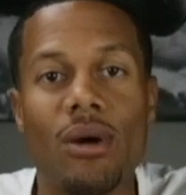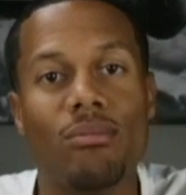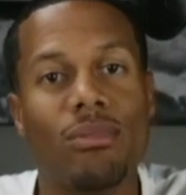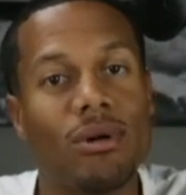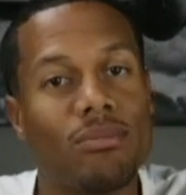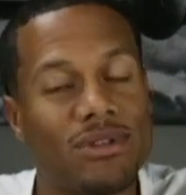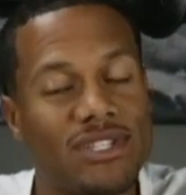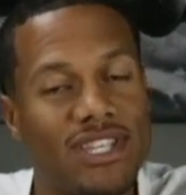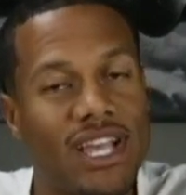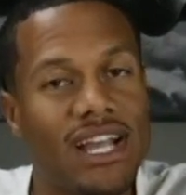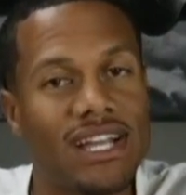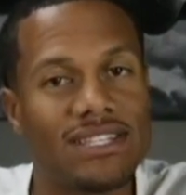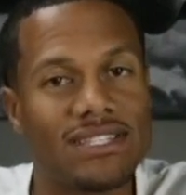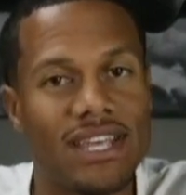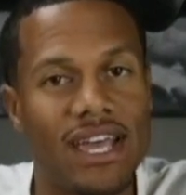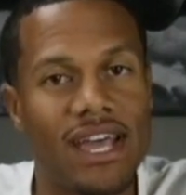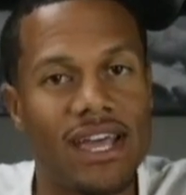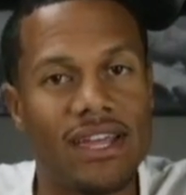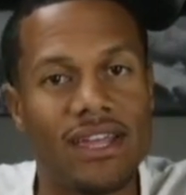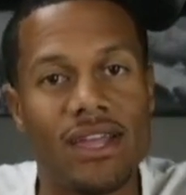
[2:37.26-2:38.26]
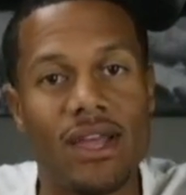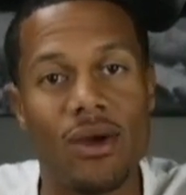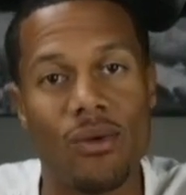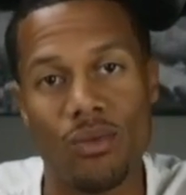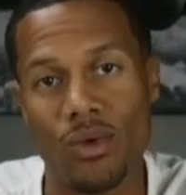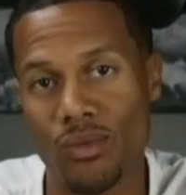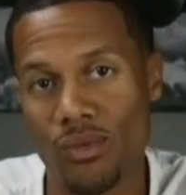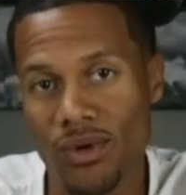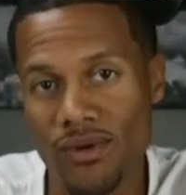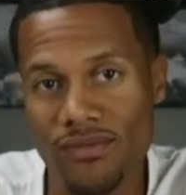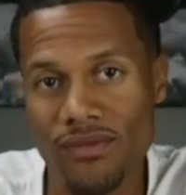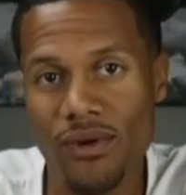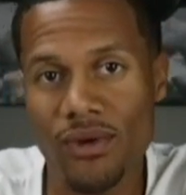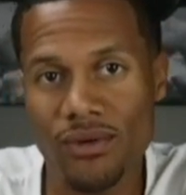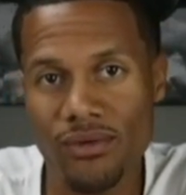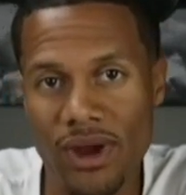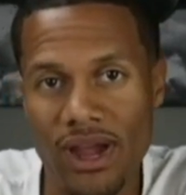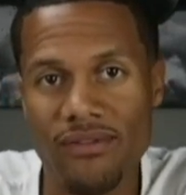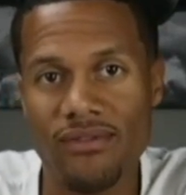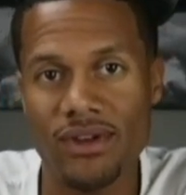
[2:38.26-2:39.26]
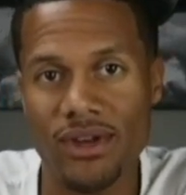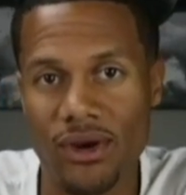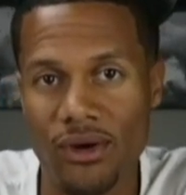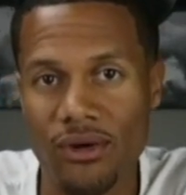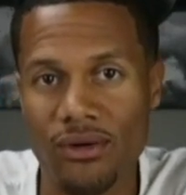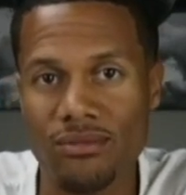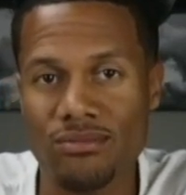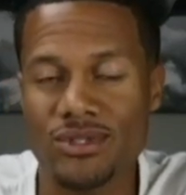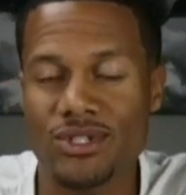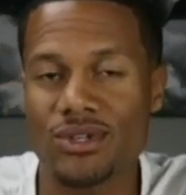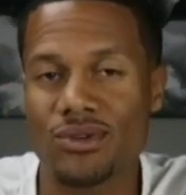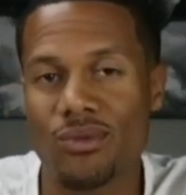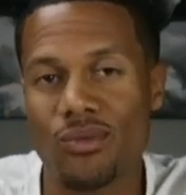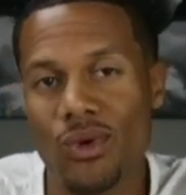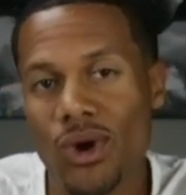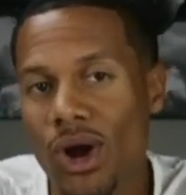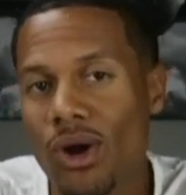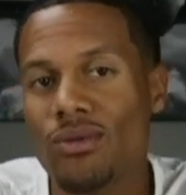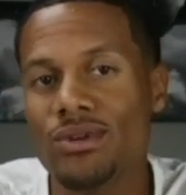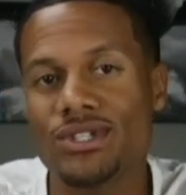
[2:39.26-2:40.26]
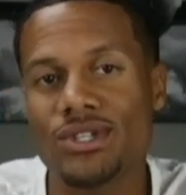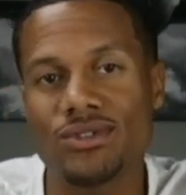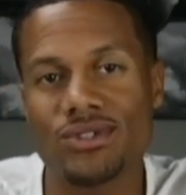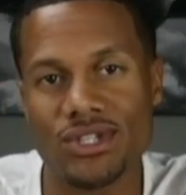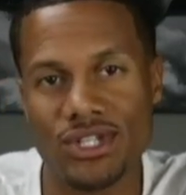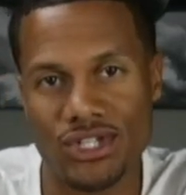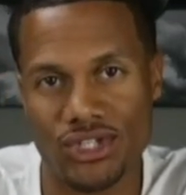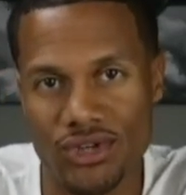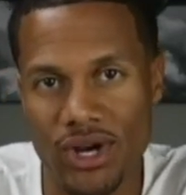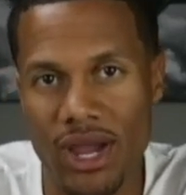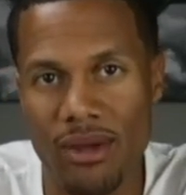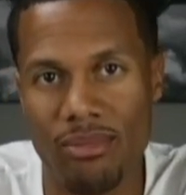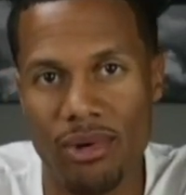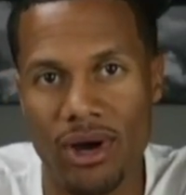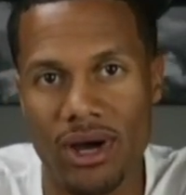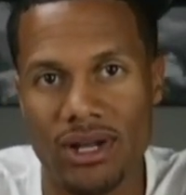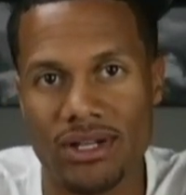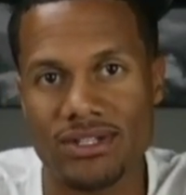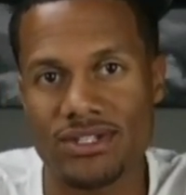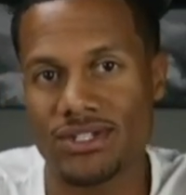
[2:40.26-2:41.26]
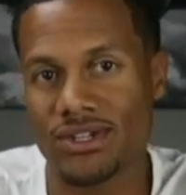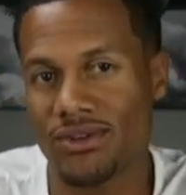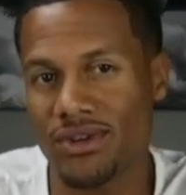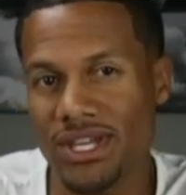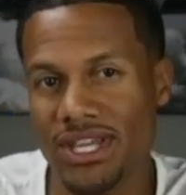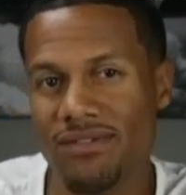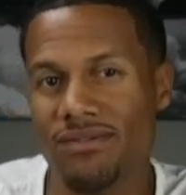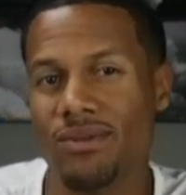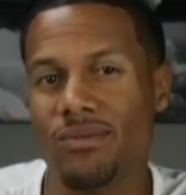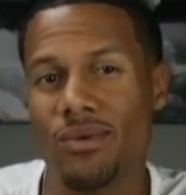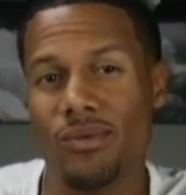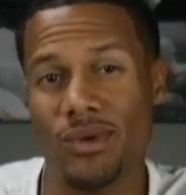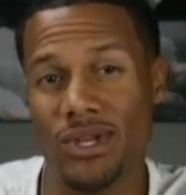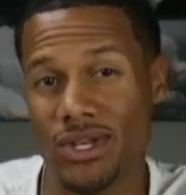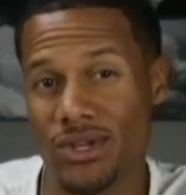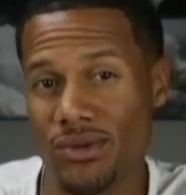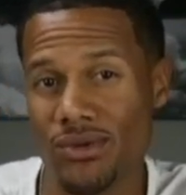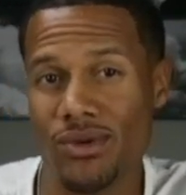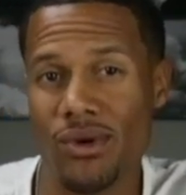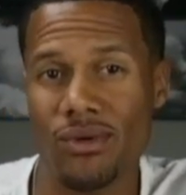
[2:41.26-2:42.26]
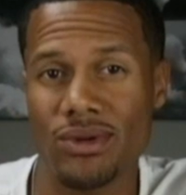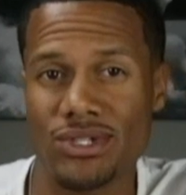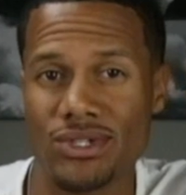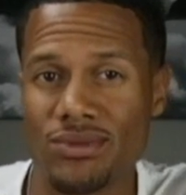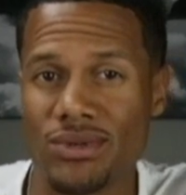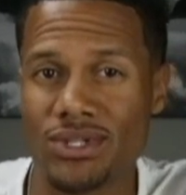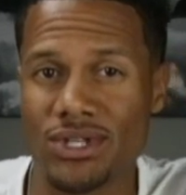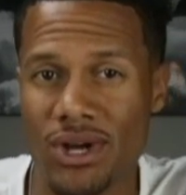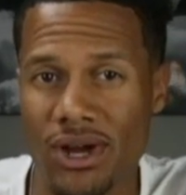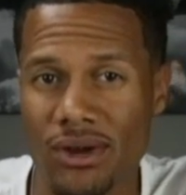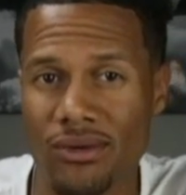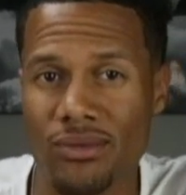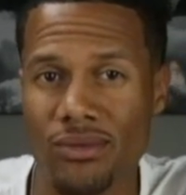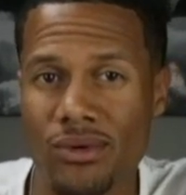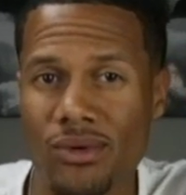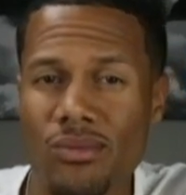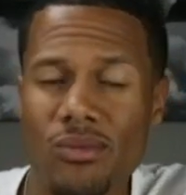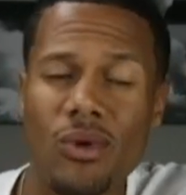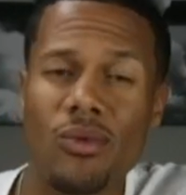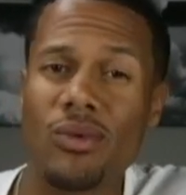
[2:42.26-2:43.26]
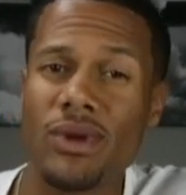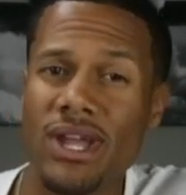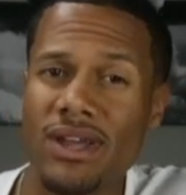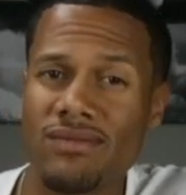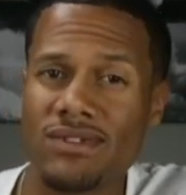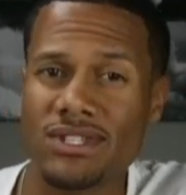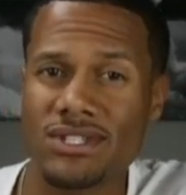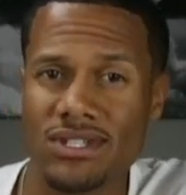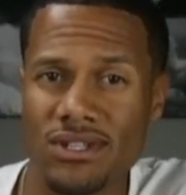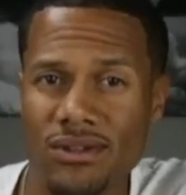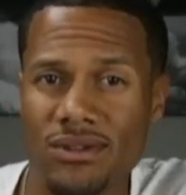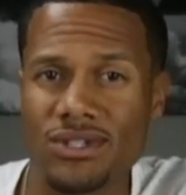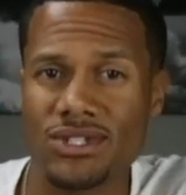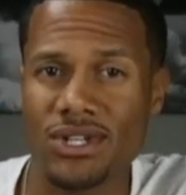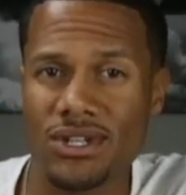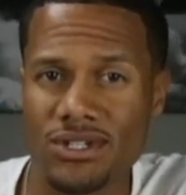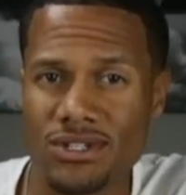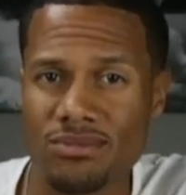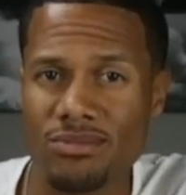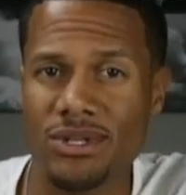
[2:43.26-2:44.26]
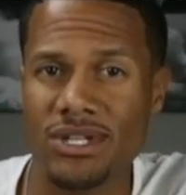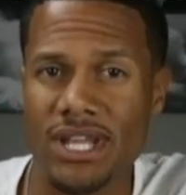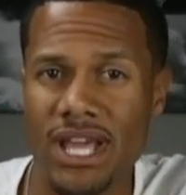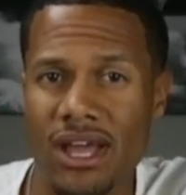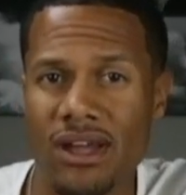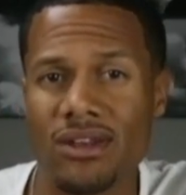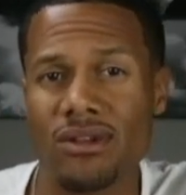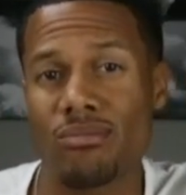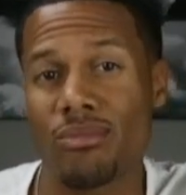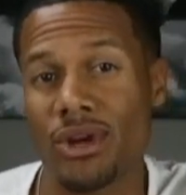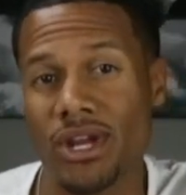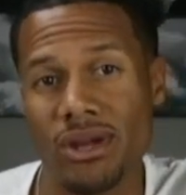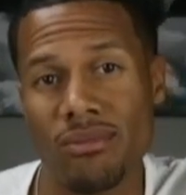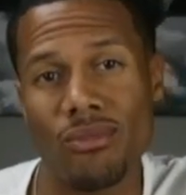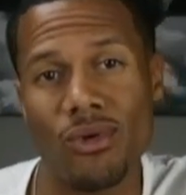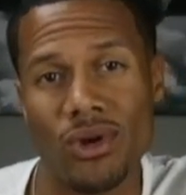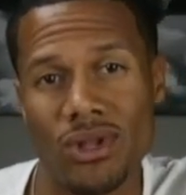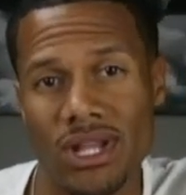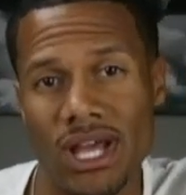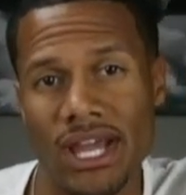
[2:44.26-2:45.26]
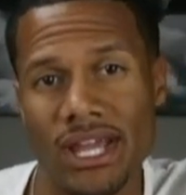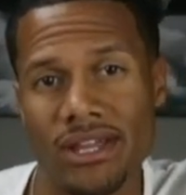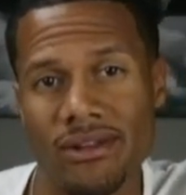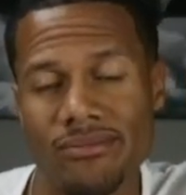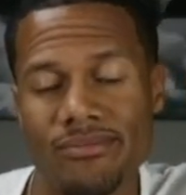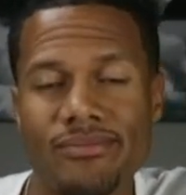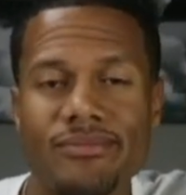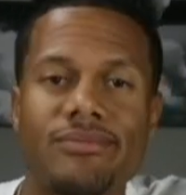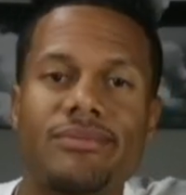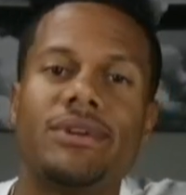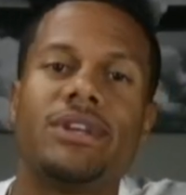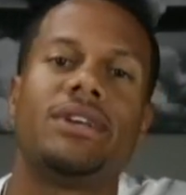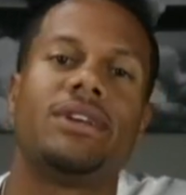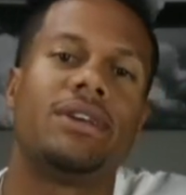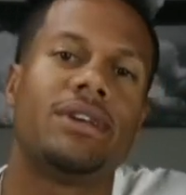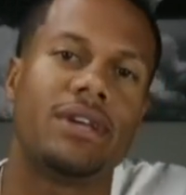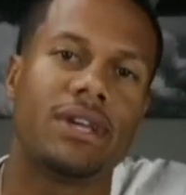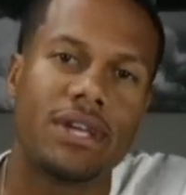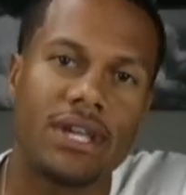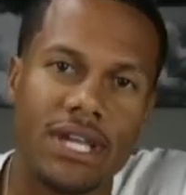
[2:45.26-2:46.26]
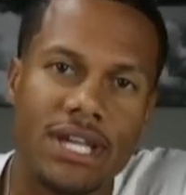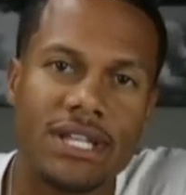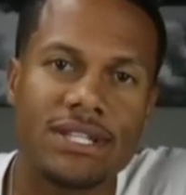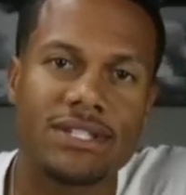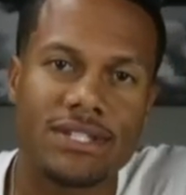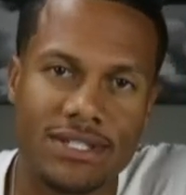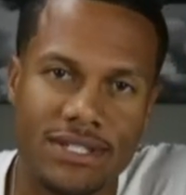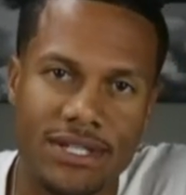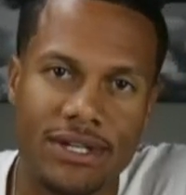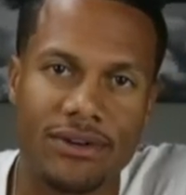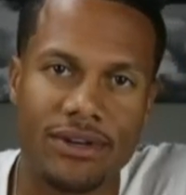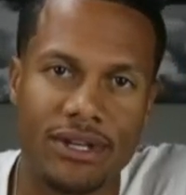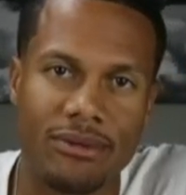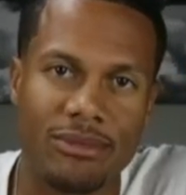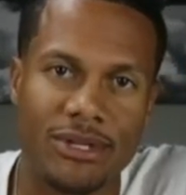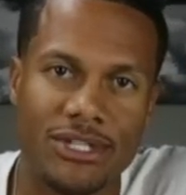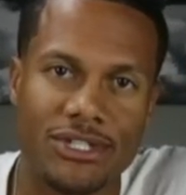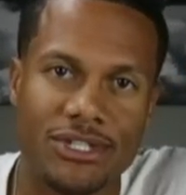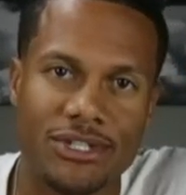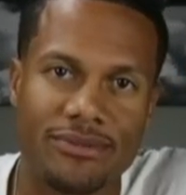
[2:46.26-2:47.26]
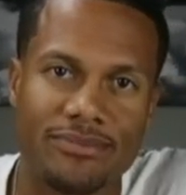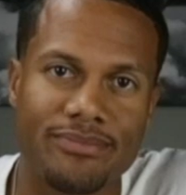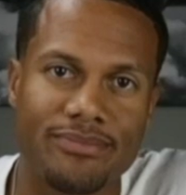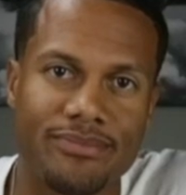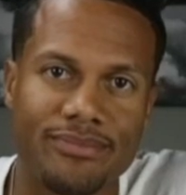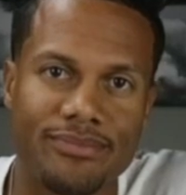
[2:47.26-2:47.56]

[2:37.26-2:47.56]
But besides that, when we're photographing homes, we're always using a tripod. So even when we do go into a dark room where we have to slow the shutter speed down to bring in more light, it's a still image.